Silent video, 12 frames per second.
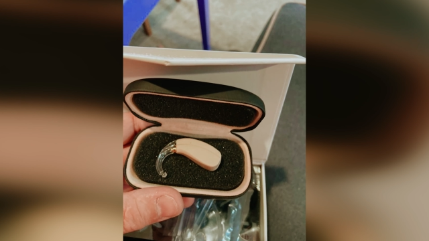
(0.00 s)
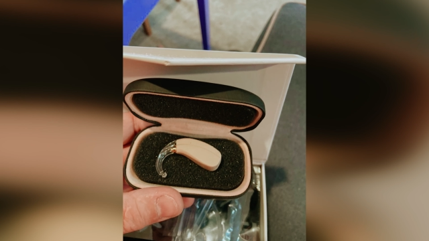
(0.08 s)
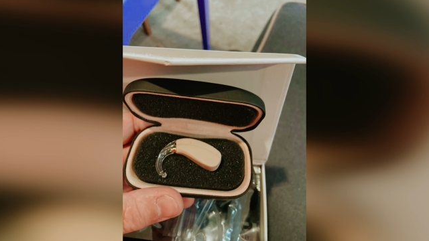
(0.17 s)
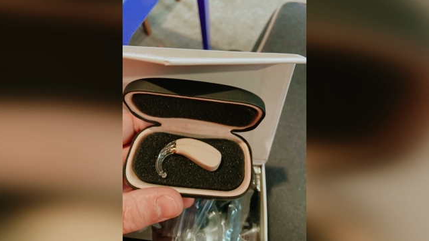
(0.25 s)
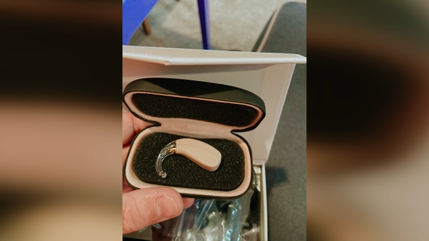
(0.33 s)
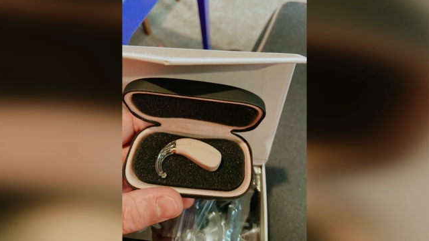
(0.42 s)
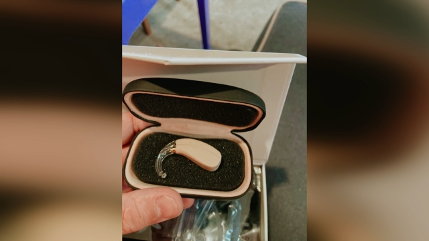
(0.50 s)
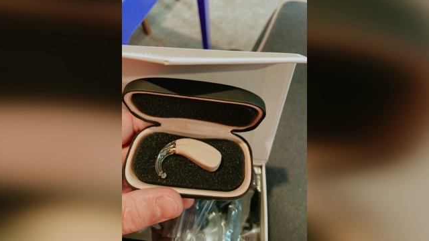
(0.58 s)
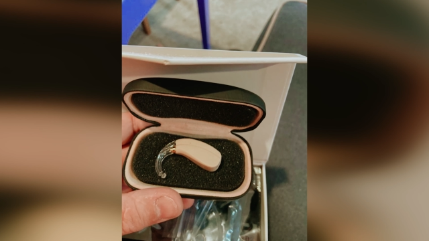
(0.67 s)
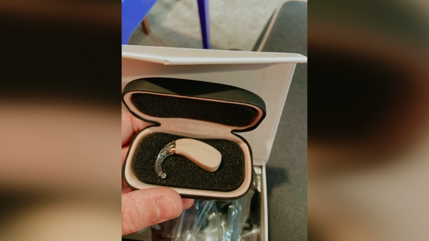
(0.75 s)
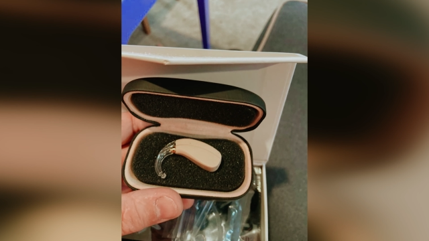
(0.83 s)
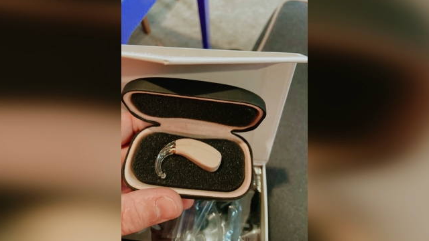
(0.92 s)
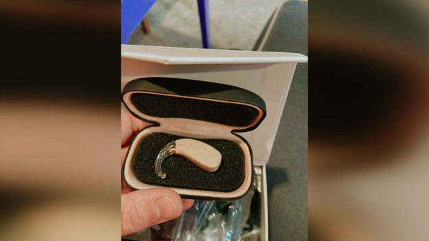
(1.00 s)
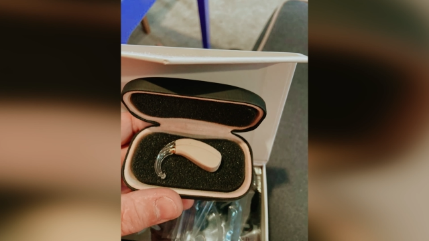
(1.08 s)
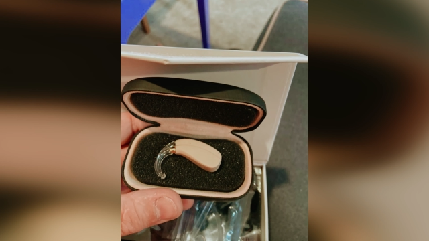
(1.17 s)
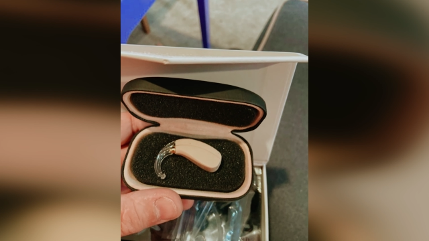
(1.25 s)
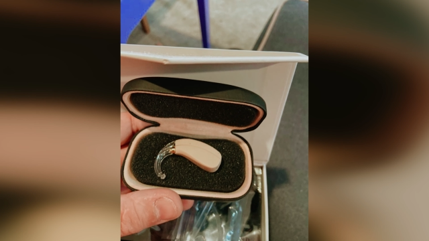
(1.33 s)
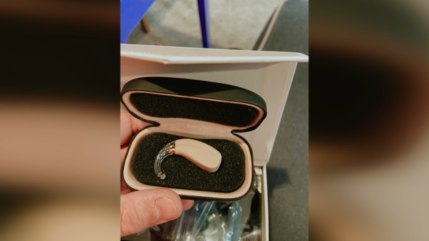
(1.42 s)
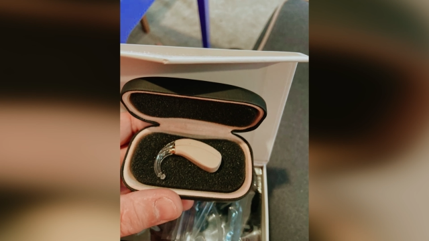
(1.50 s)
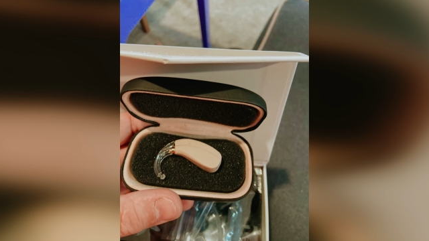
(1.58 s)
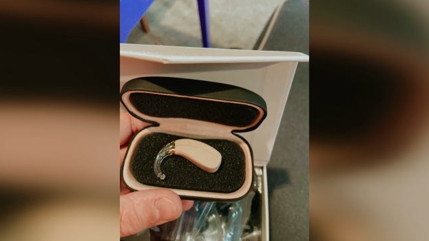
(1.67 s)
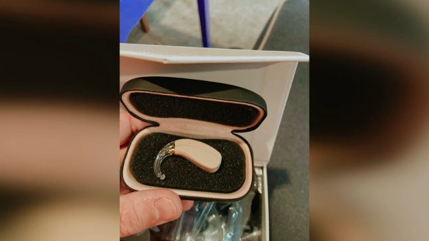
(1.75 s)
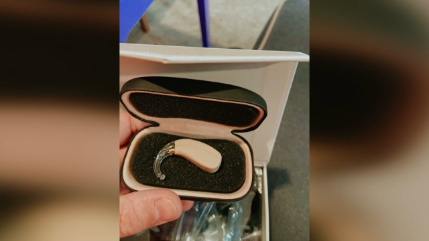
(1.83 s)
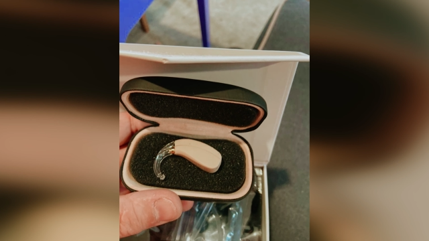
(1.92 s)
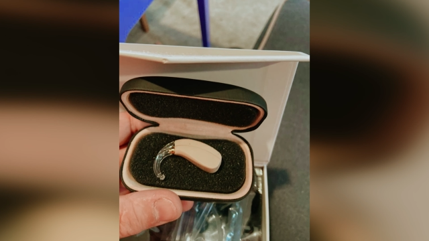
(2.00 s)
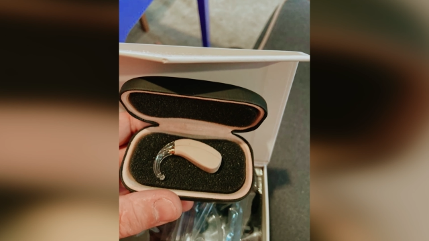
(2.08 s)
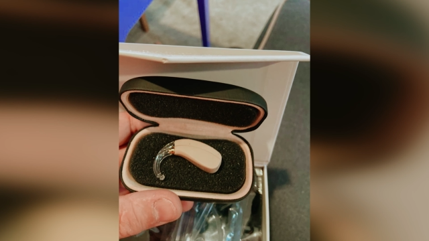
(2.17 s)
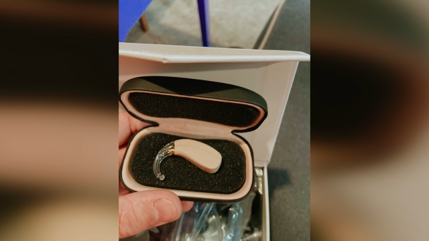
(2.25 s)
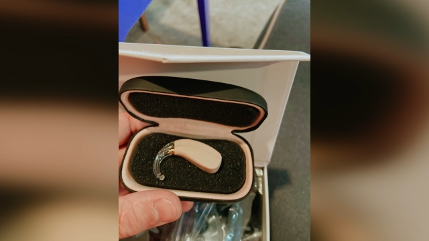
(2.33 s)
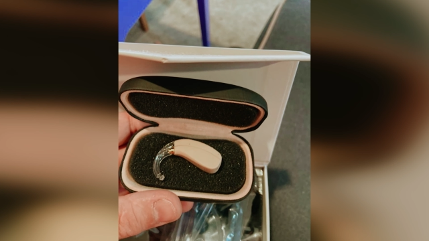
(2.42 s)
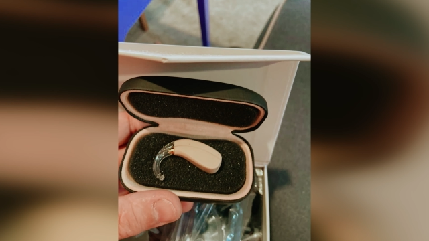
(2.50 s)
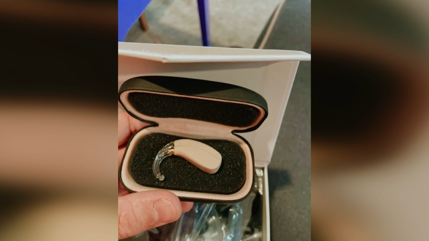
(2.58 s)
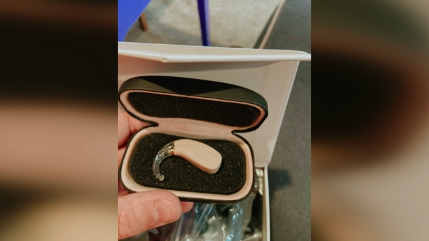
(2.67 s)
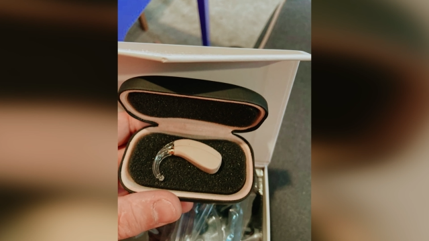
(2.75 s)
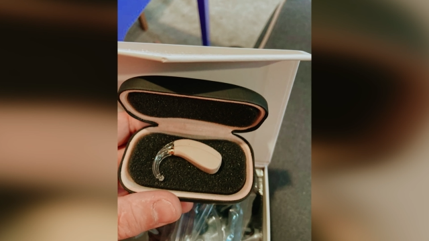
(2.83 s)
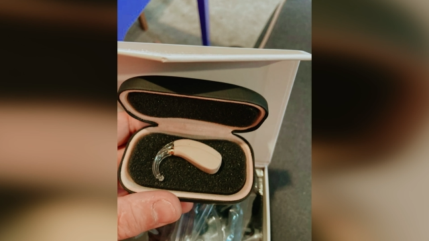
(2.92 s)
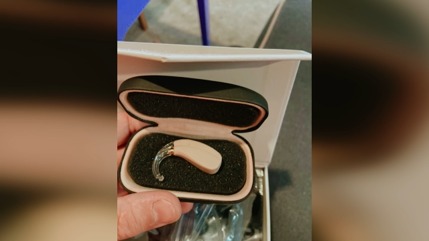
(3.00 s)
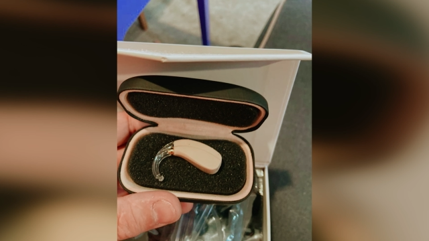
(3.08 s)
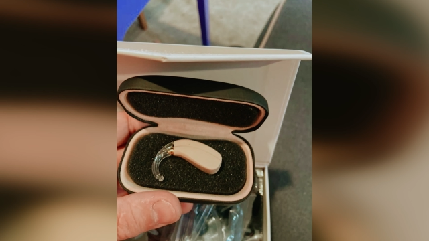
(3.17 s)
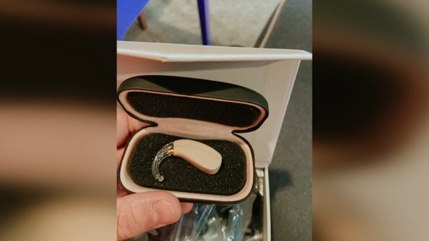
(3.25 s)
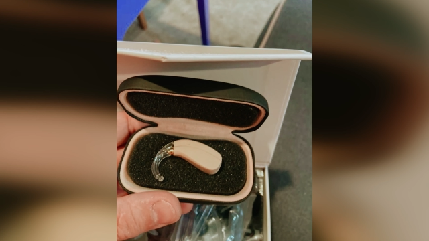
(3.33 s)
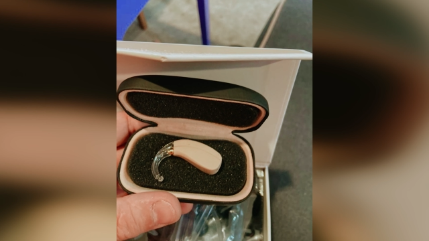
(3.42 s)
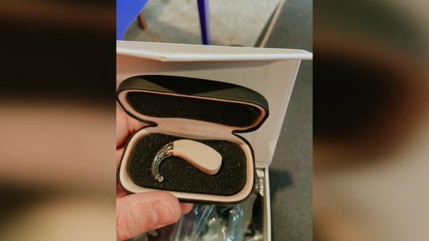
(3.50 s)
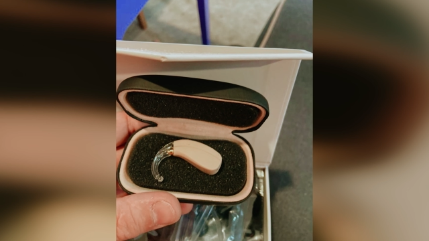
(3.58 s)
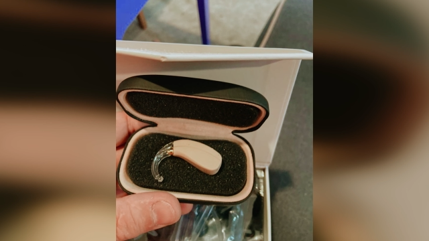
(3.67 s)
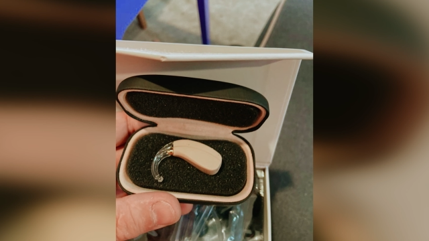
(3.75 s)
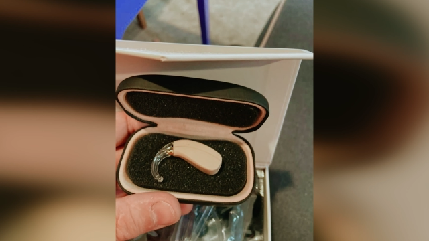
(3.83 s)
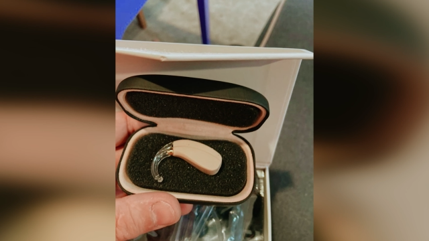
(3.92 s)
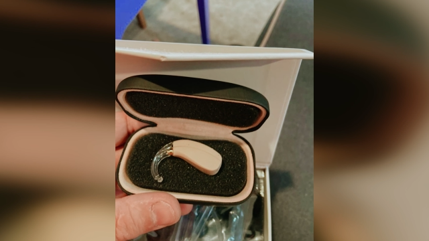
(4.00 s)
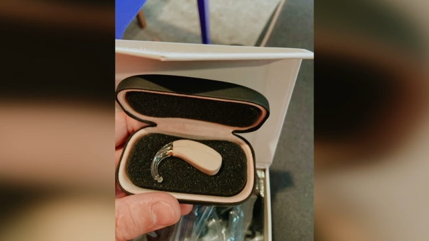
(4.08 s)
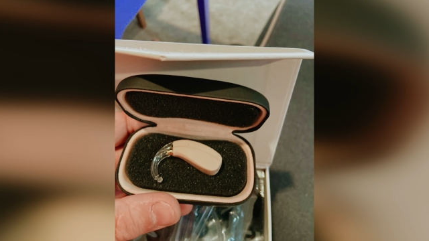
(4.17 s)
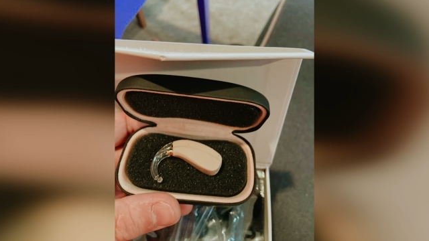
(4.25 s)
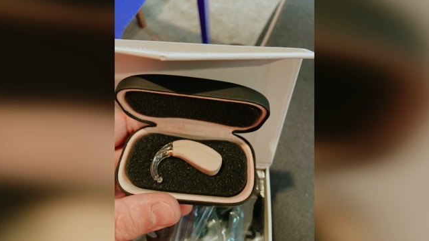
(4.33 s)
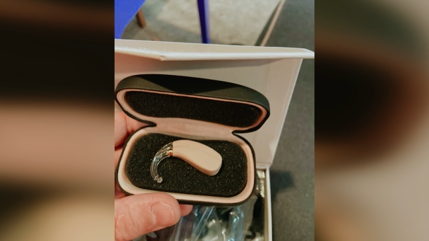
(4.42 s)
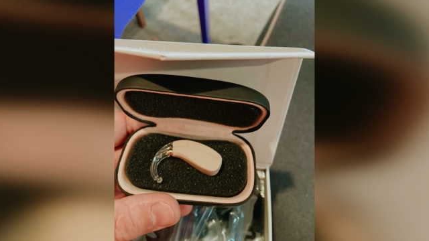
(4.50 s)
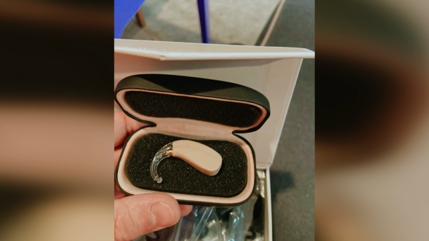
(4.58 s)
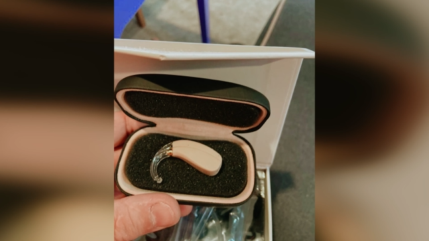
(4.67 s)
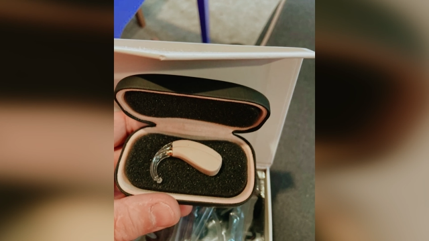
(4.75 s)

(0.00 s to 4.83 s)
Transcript: No face is visible, so there are no lips to read.